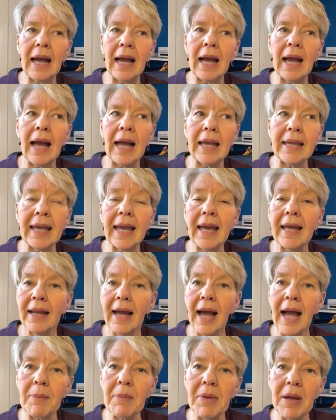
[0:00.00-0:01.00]
mean,
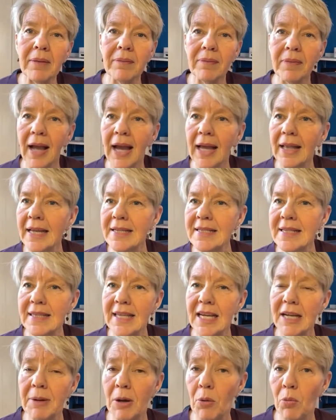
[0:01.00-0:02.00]
again, I like
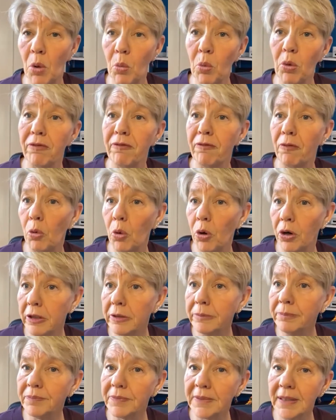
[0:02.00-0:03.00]
to think about what we're
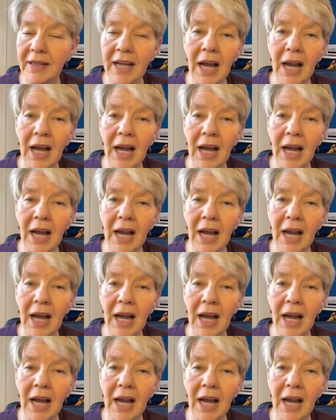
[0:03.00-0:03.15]
for